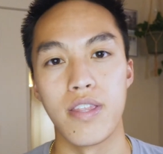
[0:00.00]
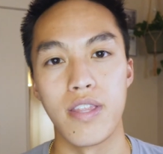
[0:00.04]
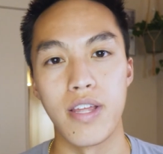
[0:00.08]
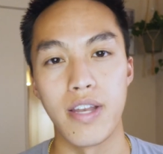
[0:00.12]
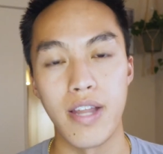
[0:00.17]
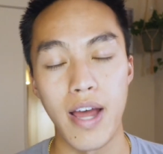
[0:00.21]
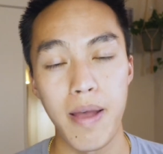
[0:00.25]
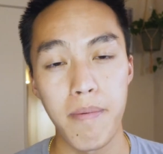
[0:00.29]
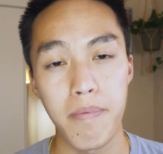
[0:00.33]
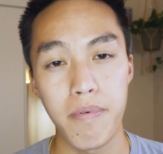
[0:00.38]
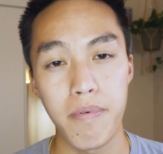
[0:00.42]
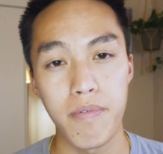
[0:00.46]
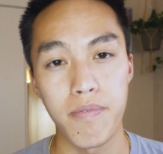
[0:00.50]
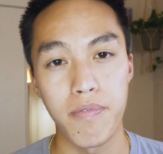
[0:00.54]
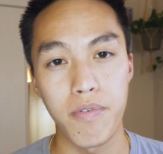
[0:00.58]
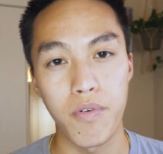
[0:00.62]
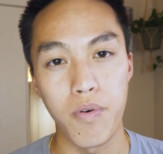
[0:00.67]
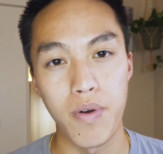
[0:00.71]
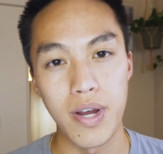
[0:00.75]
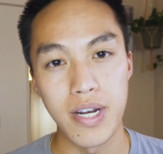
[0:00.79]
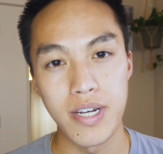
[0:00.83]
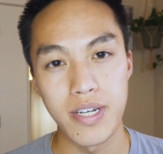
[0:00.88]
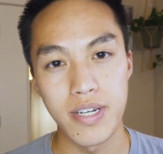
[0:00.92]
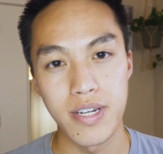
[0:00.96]
The type of
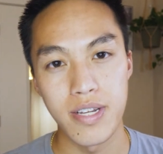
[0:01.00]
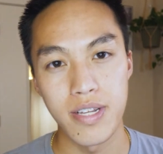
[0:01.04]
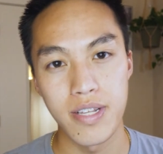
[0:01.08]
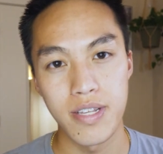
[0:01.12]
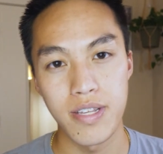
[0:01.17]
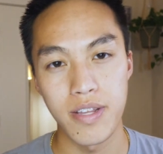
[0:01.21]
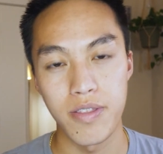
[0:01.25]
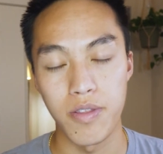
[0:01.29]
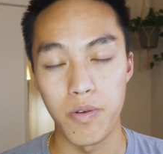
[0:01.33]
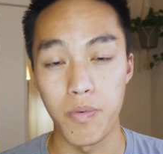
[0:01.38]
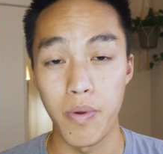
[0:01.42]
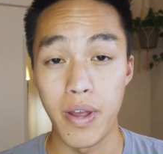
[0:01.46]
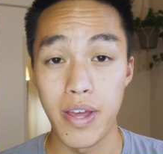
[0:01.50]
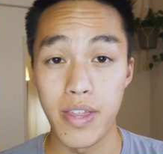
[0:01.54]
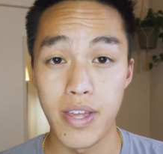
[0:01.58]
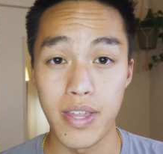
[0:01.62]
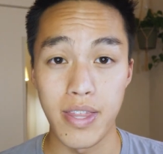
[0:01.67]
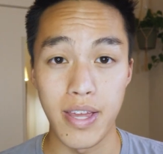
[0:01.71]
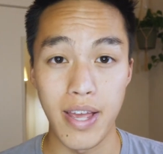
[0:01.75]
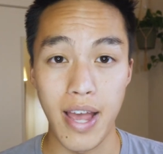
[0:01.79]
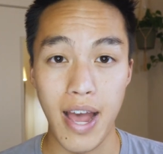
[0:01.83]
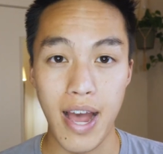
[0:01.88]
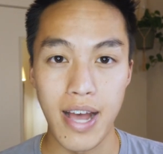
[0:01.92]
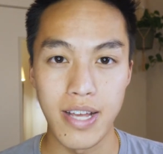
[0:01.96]
questions and the way that
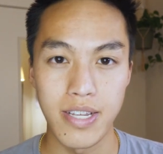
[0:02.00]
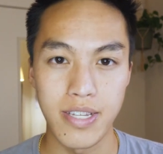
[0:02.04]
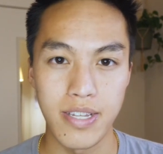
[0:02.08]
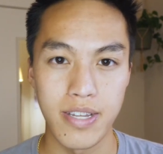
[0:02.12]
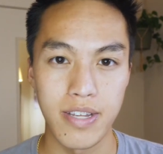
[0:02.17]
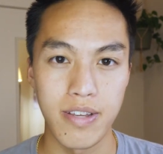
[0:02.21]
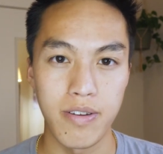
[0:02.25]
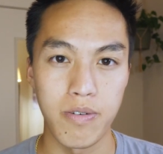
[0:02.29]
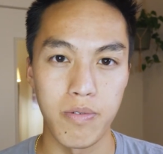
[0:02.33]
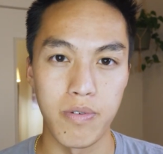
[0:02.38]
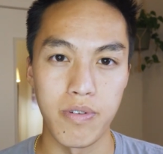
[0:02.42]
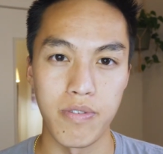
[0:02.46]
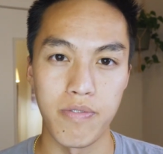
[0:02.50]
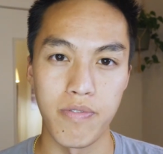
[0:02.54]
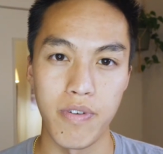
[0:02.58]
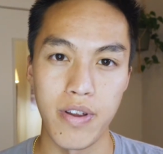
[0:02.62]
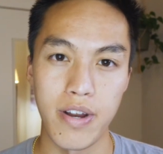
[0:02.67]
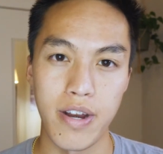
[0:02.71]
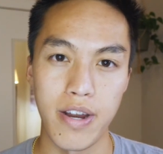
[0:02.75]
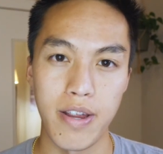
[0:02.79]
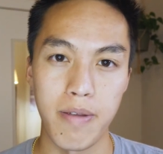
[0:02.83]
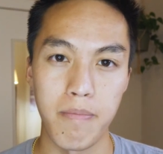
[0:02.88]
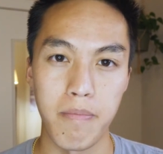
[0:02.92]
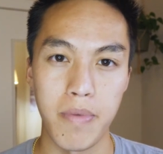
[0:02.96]
they asked it was
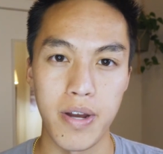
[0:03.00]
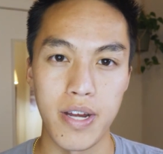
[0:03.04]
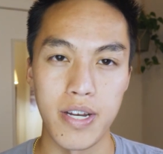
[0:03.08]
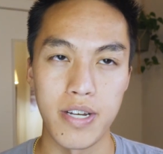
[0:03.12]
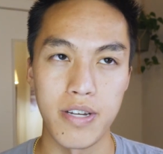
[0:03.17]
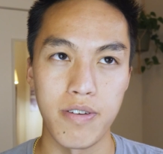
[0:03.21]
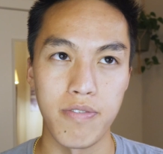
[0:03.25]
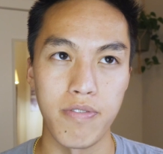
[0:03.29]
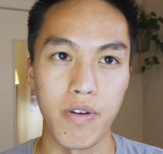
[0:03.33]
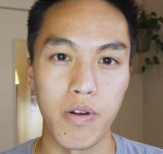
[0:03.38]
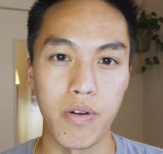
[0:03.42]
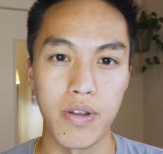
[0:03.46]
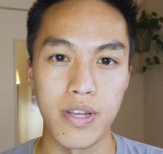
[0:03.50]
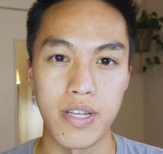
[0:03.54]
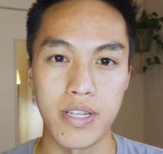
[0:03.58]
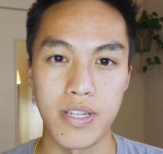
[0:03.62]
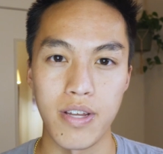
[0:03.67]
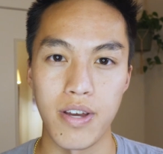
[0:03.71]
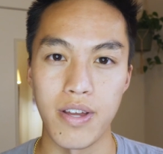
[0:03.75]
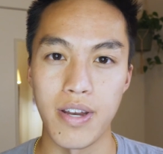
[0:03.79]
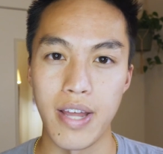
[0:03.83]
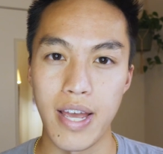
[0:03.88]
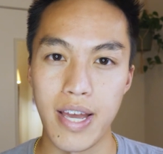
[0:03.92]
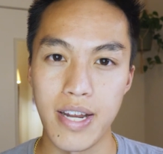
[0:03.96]
very much
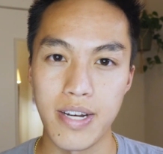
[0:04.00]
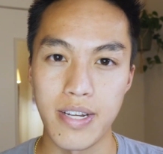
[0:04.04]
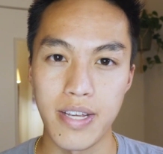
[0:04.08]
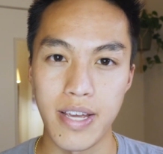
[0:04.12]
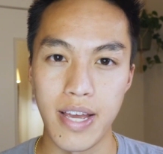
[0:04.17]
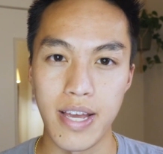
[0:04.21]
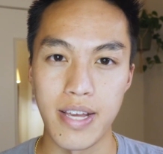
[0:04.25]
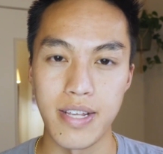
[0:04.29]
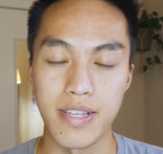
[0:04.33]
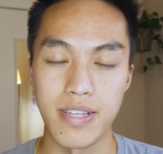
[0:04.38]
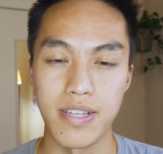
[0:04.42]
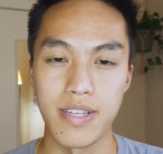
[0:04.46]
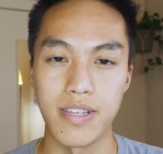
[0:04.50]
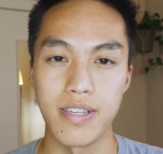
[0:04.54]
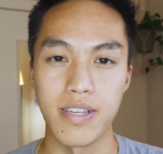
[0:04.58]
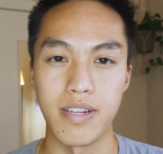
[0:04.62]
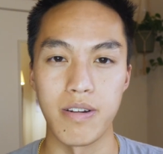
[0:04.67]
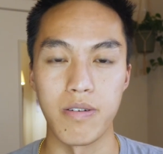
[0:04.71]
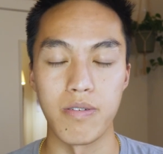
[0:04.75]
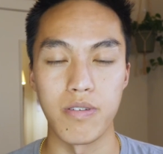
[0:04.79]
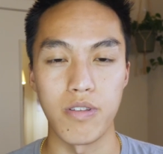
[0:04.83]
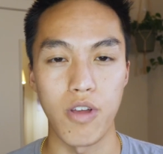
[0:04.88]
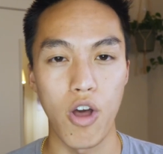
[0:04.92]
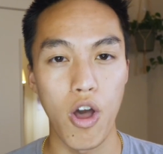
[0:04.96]
focused on edge cases
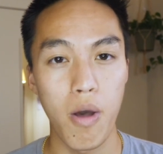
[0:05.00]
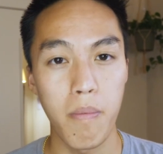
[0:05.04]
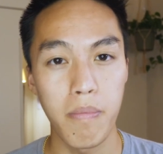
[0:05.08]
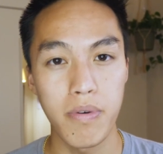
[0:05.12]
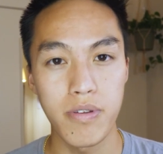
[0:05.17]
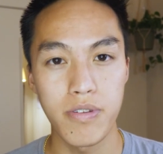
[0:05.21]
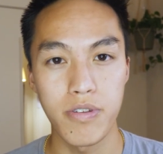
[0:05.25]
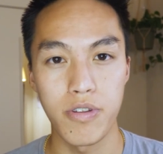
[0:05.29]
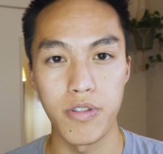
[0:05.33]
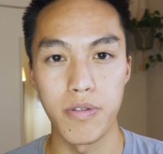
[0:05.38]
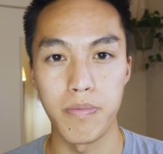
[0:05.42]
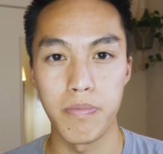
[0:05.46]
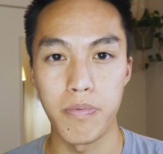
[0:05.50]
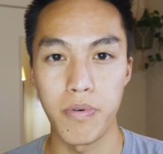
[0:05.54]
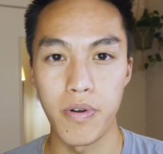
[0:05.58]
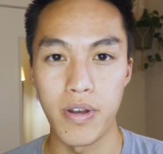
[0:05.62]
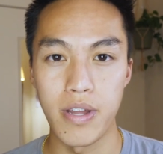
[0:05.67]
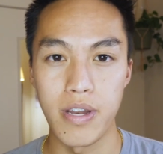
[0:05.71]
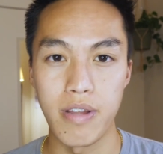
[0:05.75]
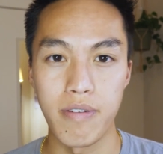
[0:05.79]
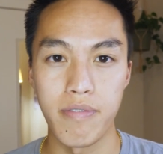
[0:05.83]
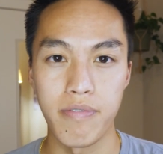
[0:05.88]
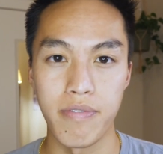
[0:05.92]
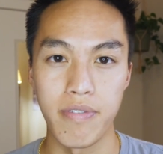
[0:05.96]
and it was almost to the
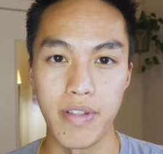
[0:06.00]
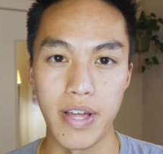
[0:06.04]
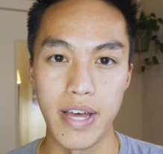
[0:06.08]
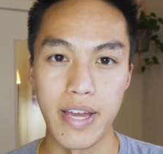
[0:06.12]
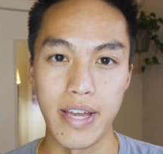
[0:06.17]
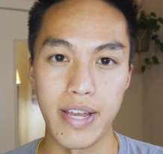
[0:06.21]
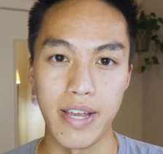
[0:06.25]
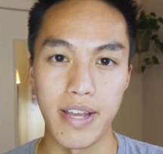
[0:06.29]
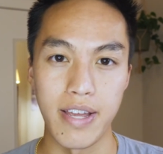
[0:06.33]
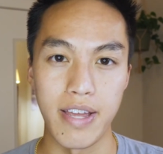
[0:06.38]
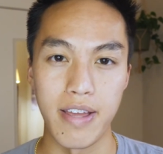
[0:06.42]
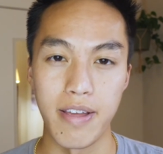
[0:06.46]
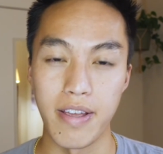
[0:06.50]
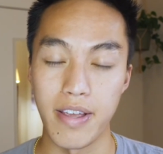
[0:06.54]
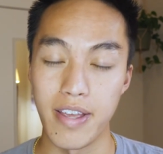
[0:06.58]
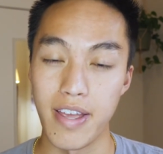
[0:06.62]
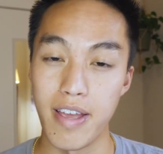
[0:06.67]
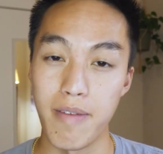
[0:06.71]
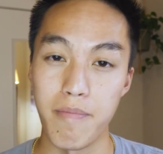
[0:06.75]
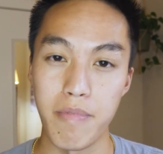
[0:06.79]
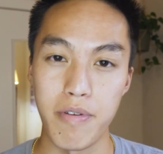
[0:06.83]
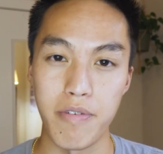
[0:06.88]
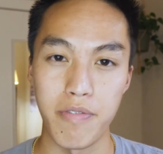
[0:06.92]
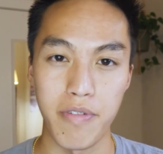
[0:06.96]
point of like it
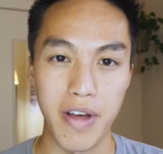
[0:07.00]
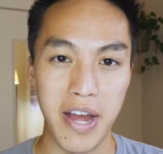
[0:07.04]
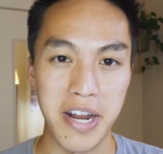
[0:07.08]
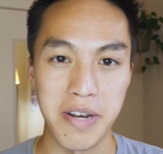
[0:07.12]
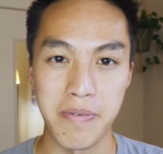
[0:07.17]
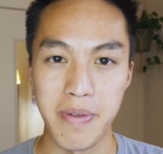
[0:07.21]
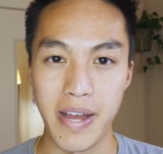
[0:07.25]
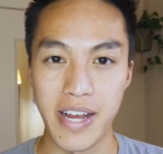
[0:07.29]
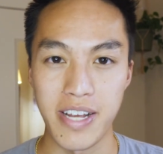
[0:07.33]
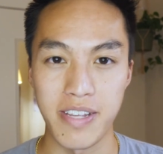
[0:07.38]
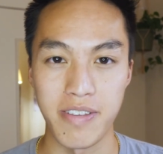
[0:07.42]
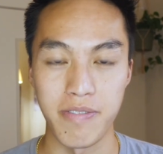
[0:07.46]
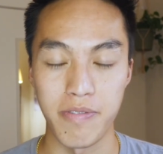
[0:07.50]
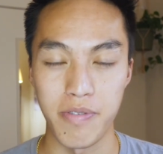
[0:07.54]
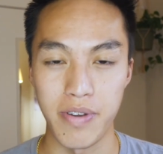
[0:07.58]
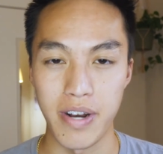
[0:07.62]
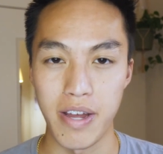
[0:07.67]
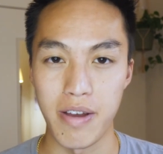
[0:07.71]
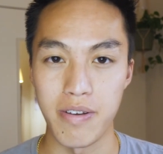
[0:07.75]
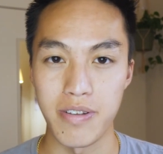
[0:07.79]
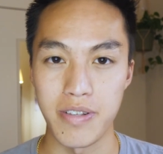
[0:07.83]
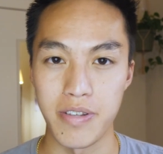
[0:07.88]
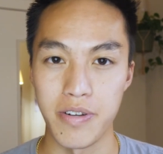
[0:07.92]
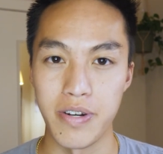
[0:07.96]
gave me flashbacks of when
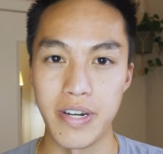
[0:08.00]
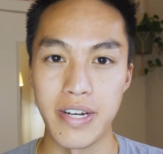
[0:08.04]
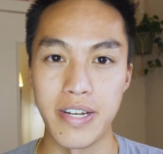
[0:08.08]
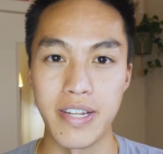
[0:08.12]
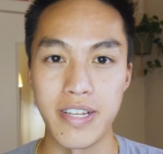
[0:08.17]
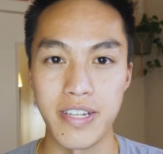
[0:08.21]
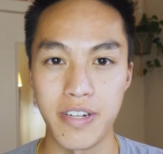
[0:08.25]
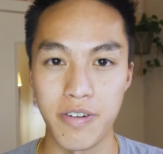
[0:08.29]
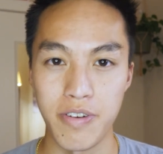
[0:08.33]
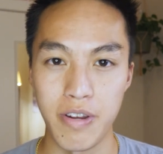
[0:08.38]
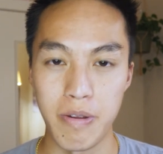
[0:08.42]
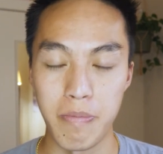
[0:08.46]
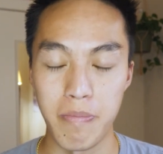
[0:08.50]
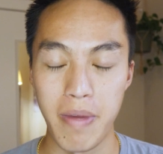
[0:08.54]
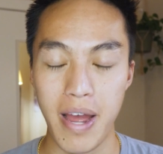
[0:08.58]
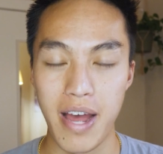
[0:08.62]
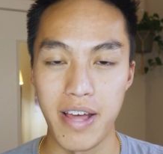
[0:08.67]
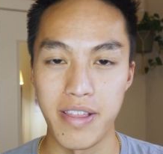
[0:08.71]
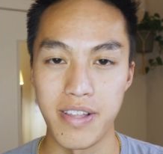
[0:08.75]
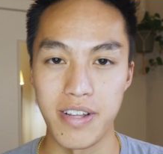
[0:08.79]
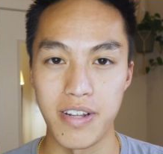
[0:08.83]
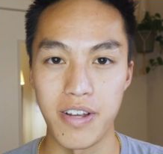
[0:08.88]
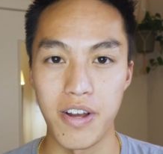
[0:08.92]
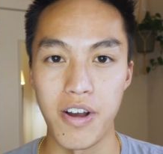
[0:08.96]
I was learning discrete
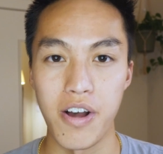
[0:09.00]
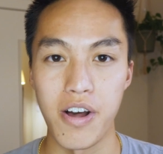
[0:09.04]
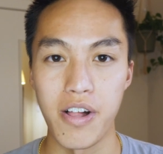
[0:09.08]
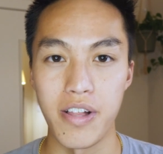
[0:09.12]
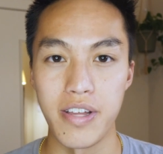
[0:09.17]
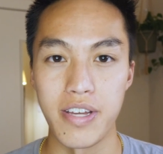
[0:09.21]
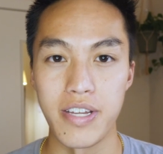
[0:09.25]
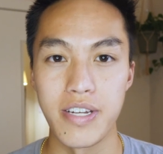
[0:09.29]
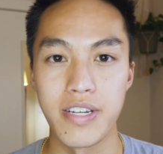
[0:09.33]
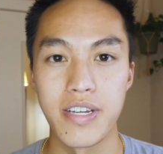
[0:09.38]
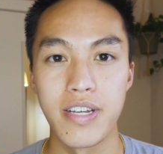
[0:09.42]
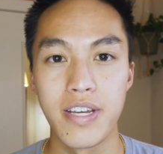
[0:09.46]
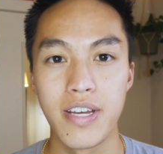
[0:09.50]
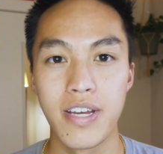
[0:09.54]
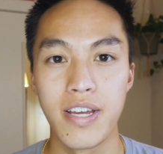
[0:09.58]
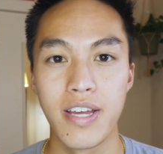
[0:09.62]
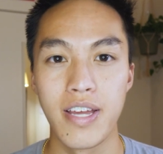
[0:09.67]
math in college